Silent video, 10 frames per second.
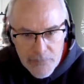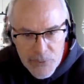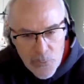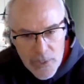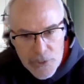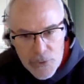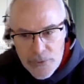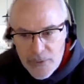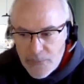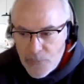So what I
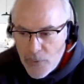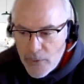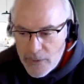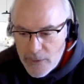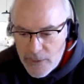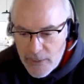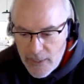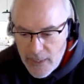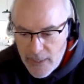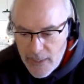showed them was
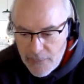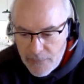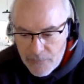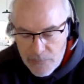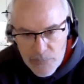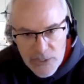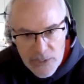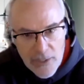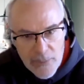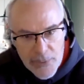
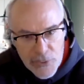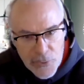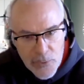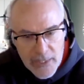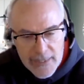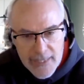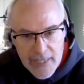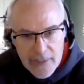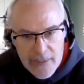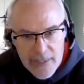starting up a new one
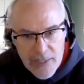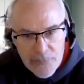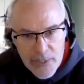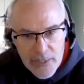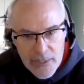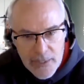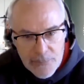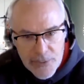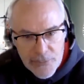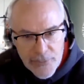exactly the same way that they
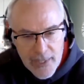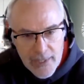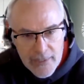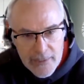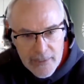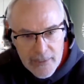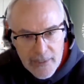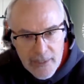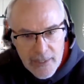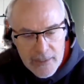built that,
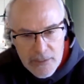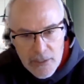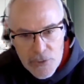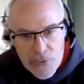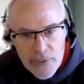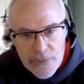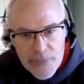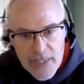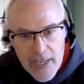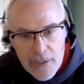and start showing them
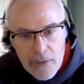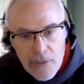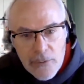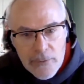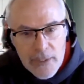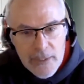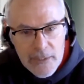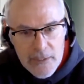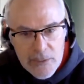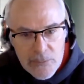the error log
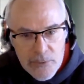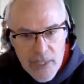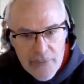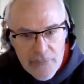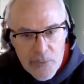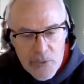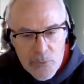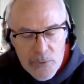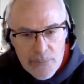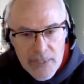in SQL Server, which
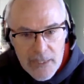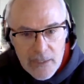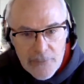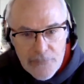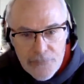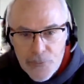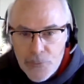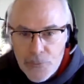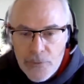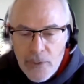was immediately
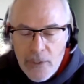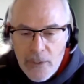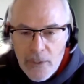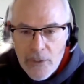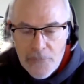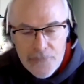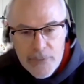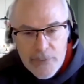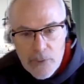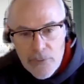full of
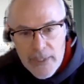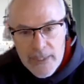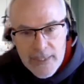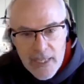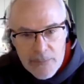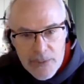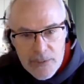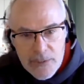failed login attempts.